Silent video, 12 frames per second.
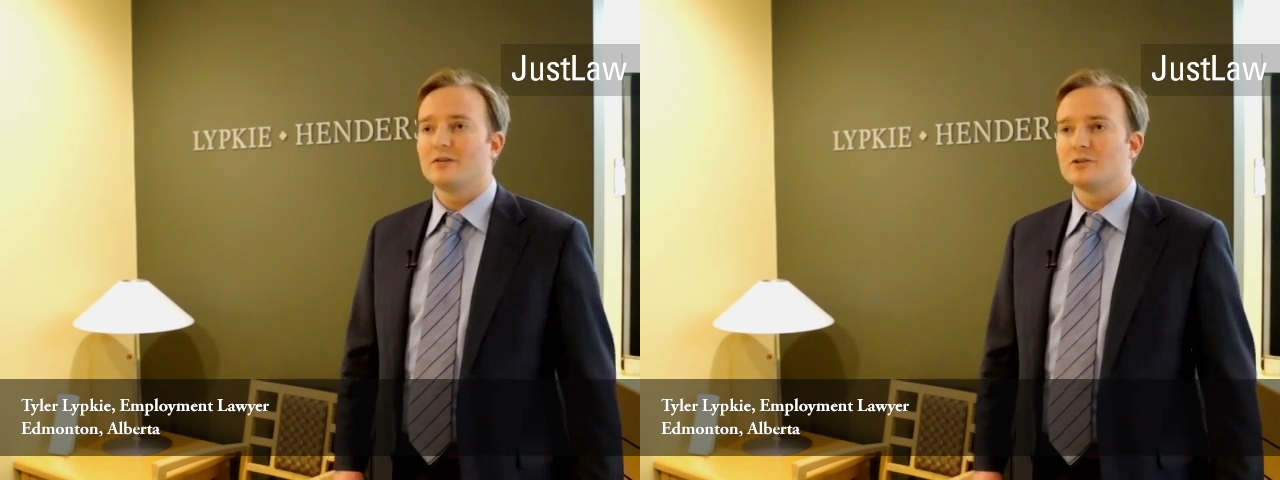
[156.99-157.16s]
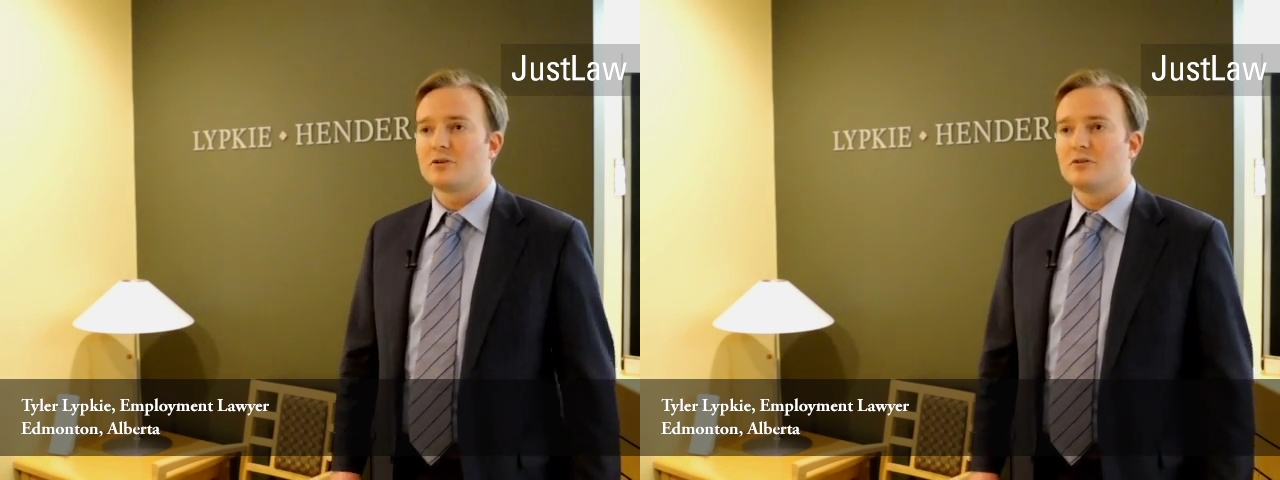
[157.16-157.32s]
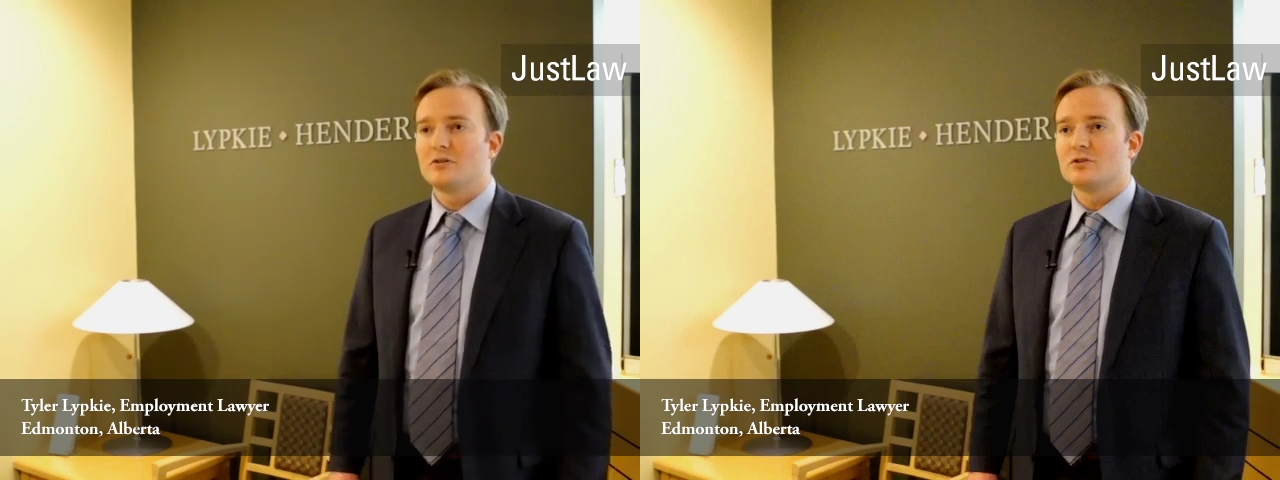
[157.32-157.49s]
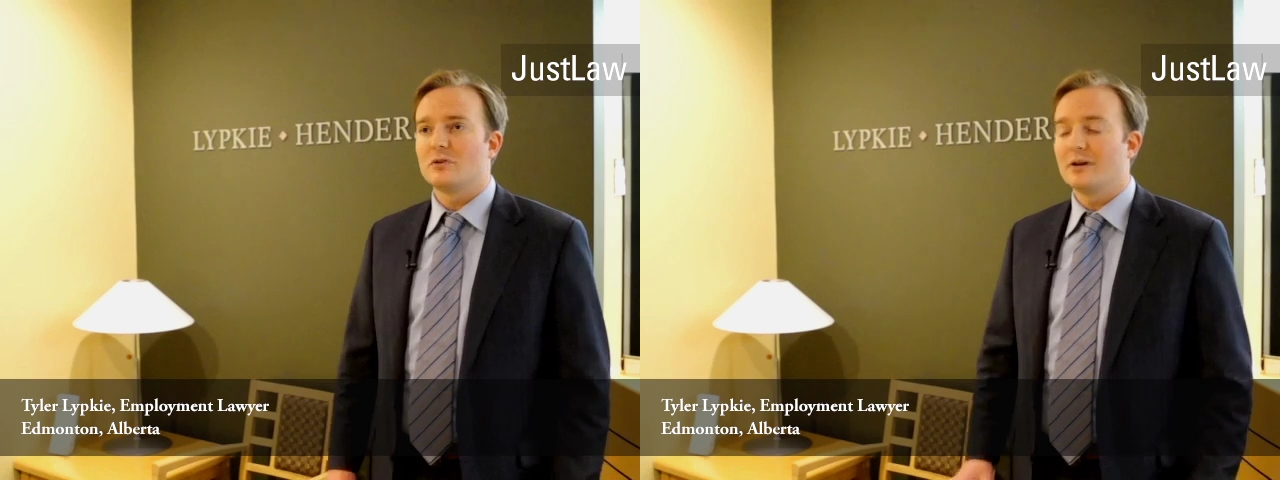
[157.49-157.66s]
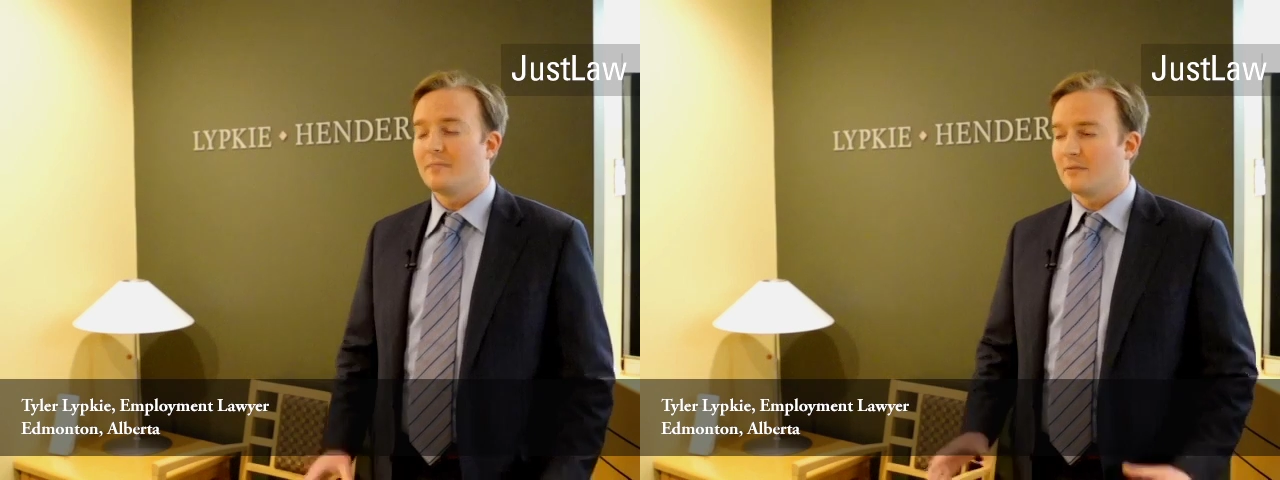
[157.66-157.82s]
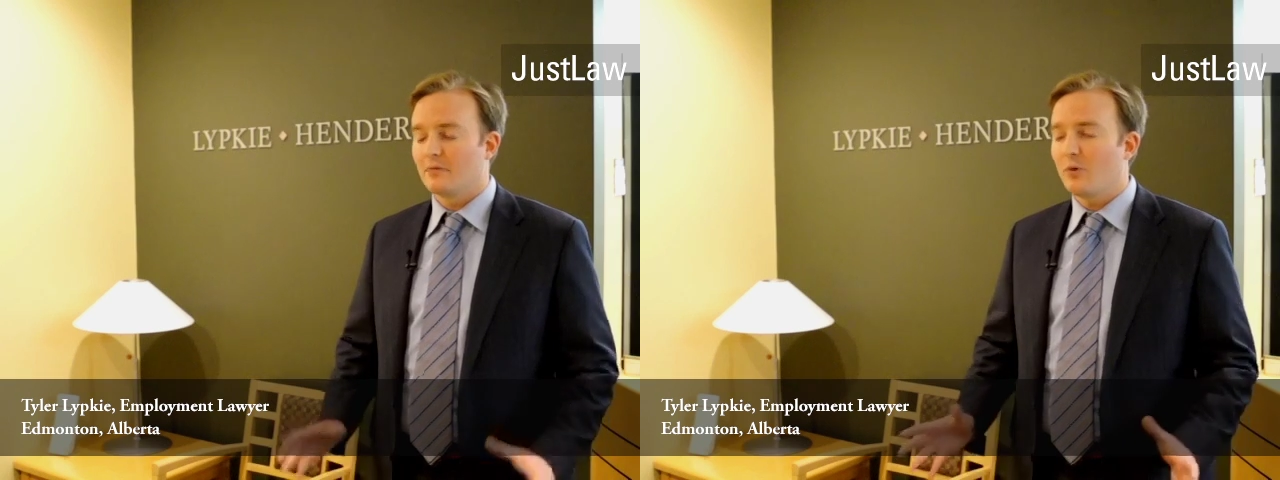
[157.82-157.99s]
concerns or
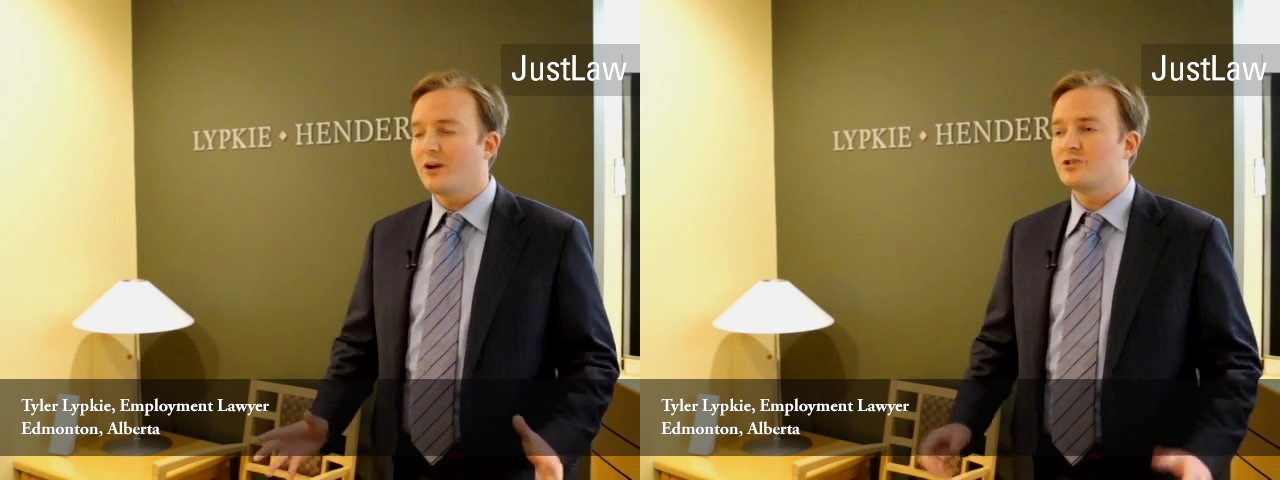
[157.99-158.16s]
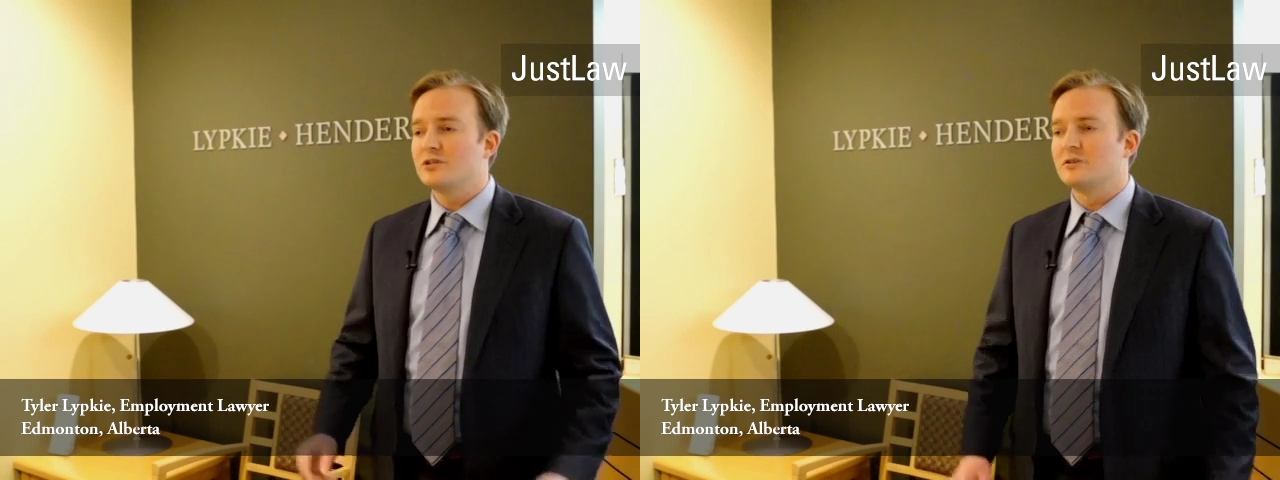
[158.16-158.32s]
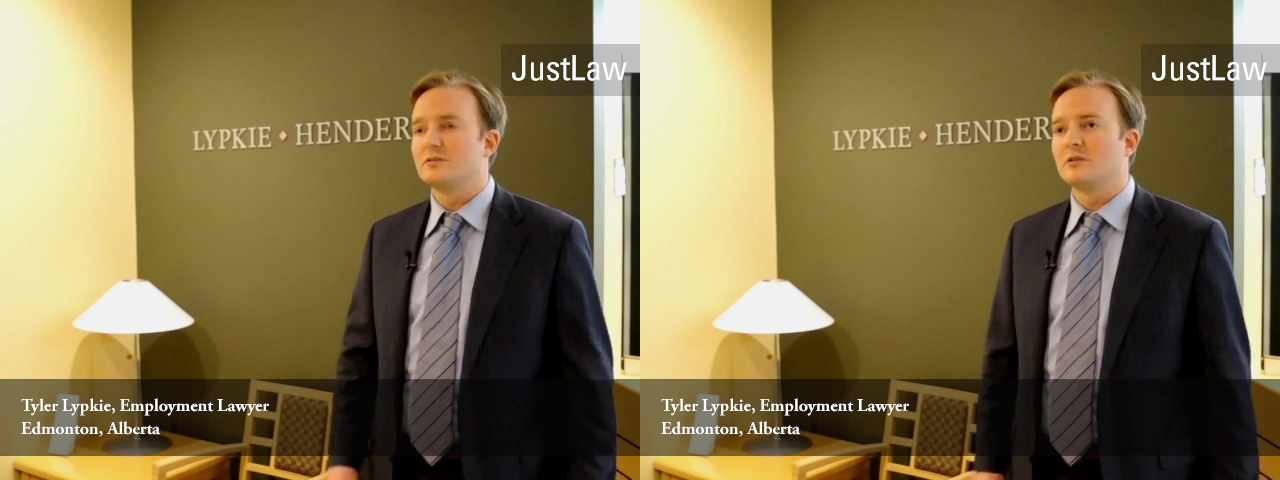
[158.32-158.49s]
any questions